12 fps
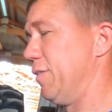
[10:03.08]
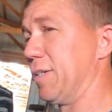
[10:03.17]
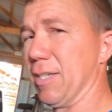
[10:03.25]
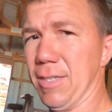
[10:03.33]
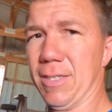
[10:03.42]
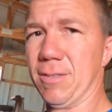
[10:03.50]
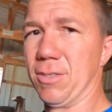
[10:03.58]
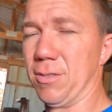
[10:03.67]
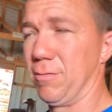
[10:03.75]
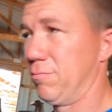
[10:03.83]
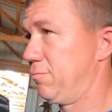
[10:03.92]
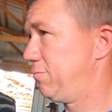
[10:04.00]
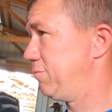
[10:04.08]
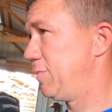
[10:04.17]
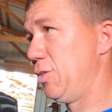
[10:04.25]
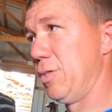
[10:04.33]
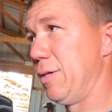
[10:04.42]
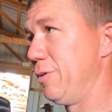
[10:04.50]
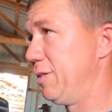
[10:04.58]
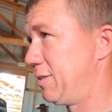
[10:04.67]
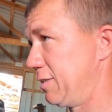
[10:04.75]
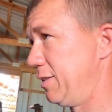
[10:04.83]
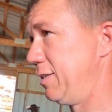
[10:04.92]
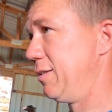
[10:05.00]
The condenser, you name it,
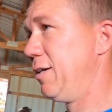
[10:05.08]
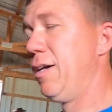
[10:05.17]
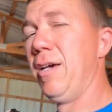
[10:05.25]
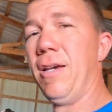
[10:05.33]
it's clean.